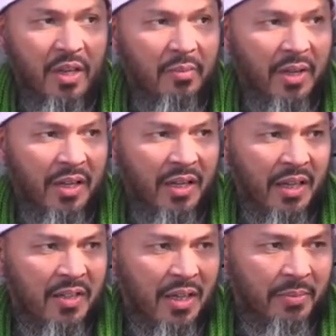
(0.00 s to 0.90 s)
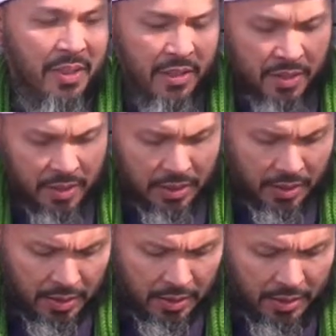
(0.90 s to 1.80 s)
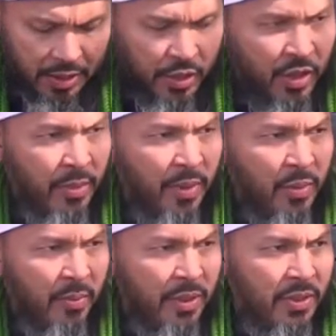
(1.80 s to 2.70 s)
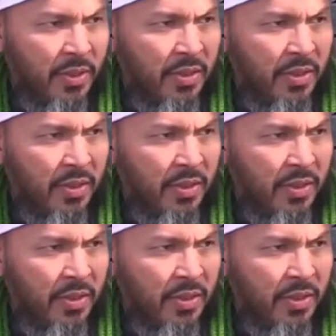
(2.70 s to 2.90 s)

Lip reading: But he accepted. Can you hear me, woman?